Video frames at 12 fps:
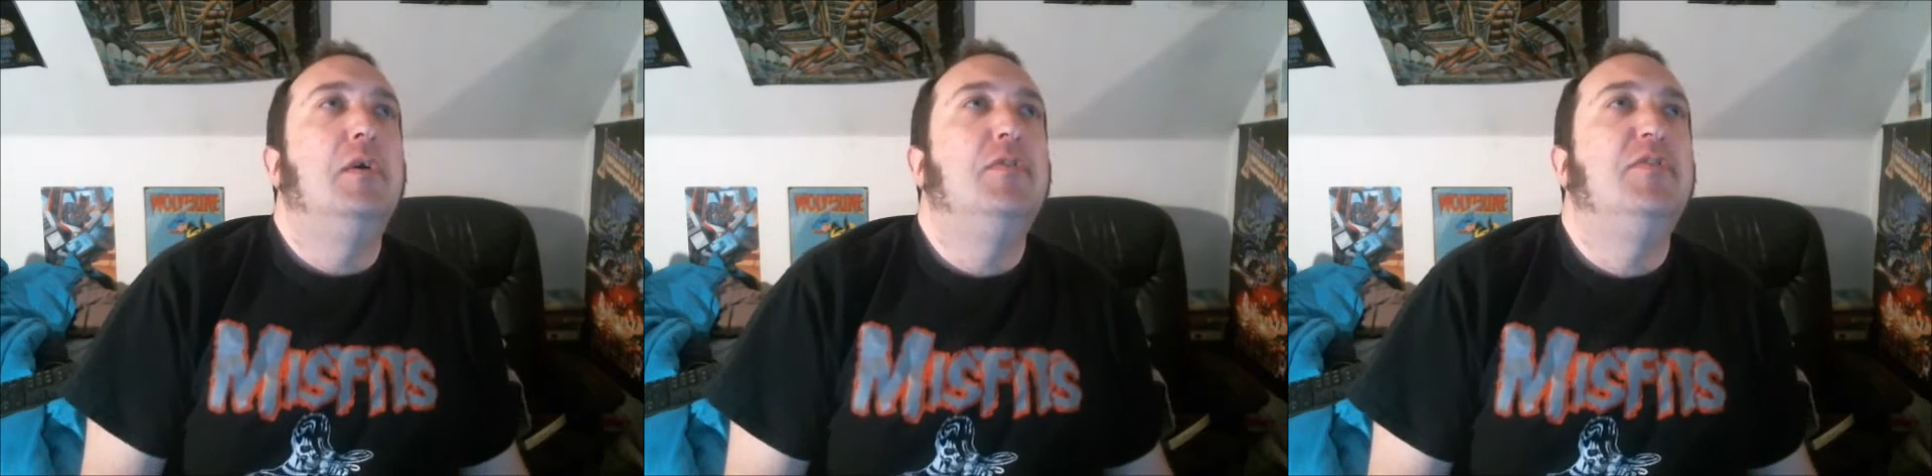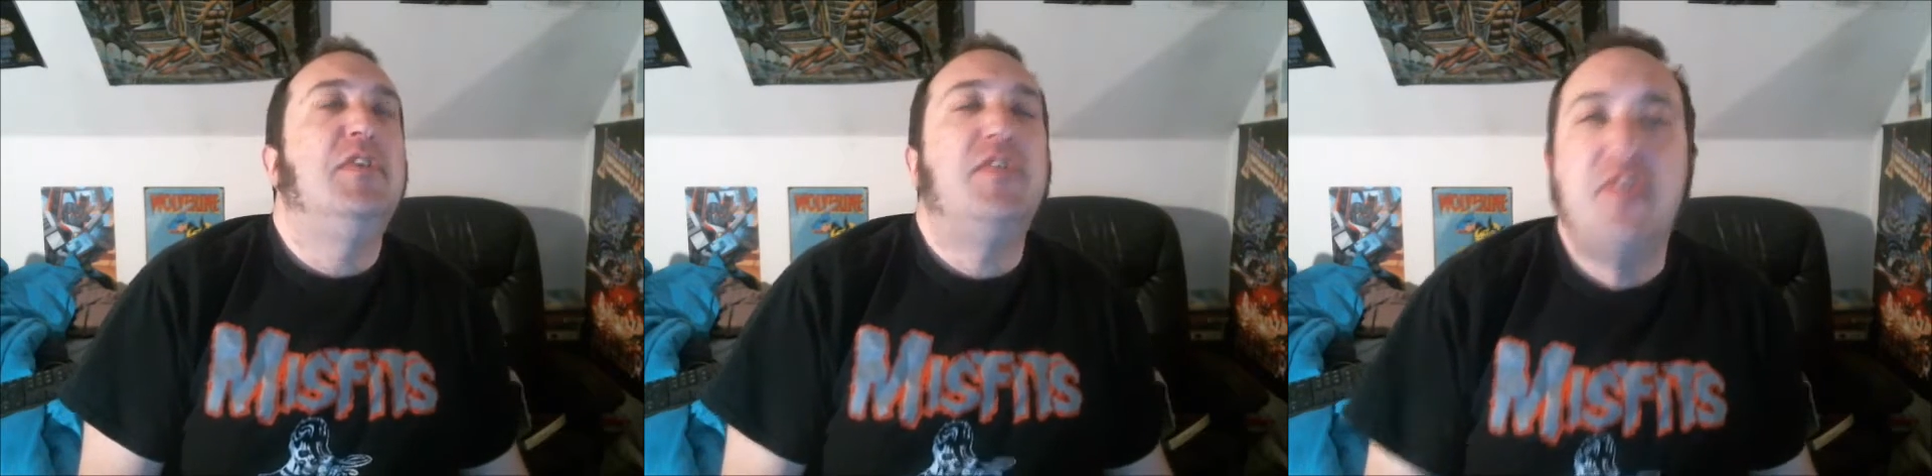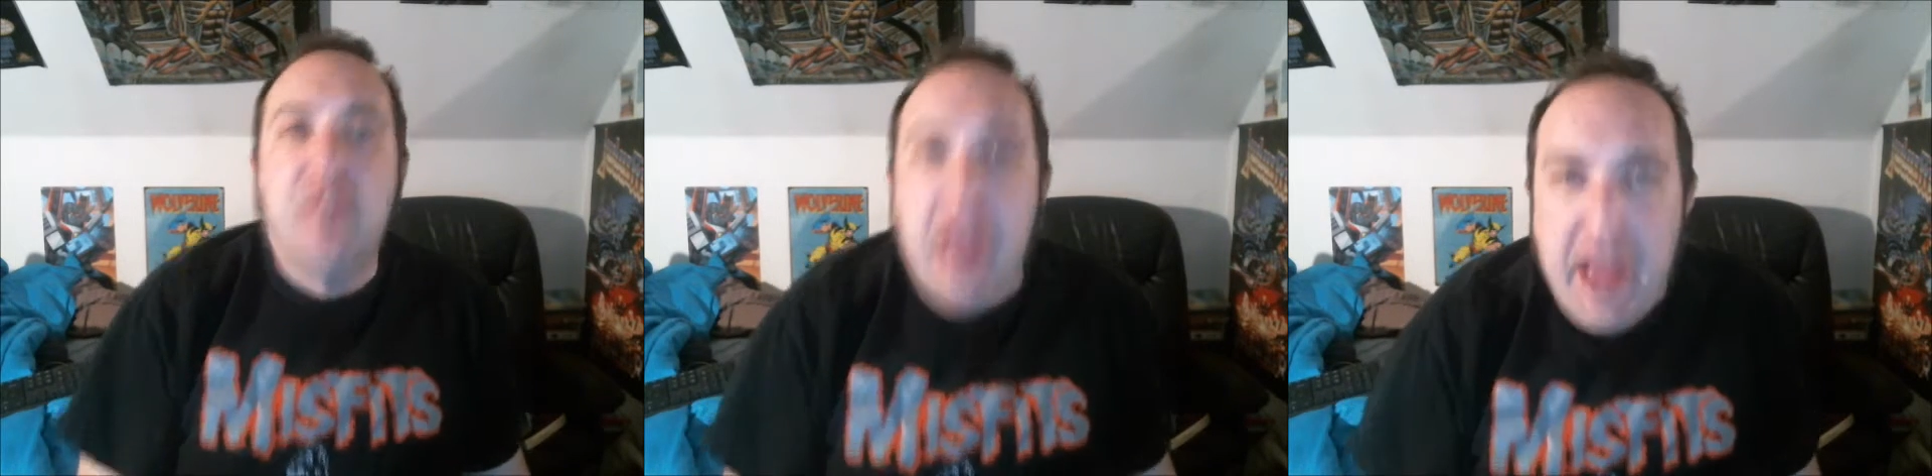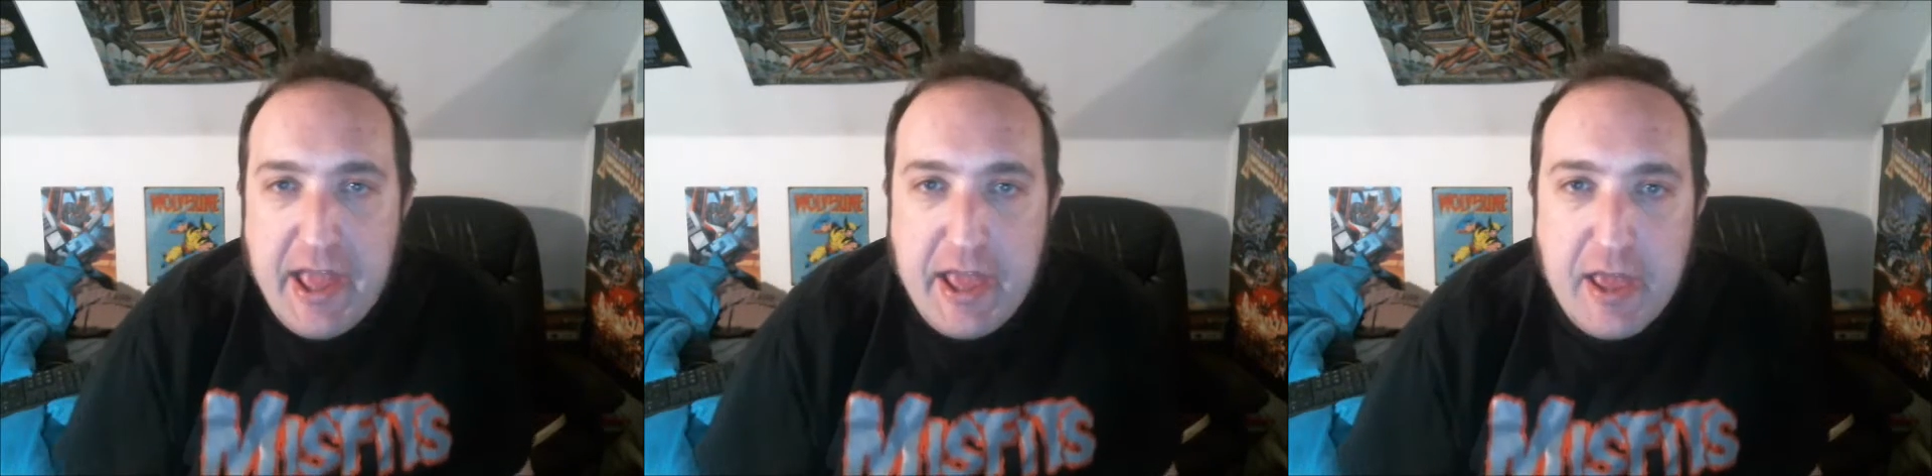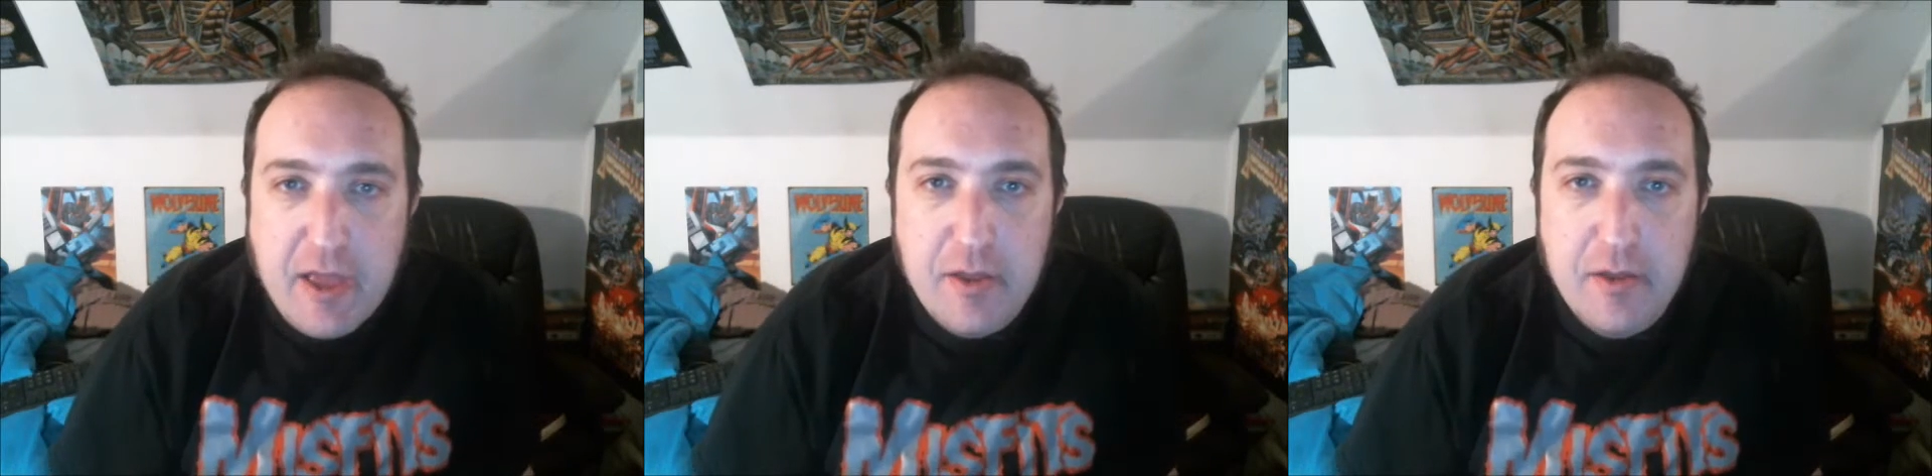to say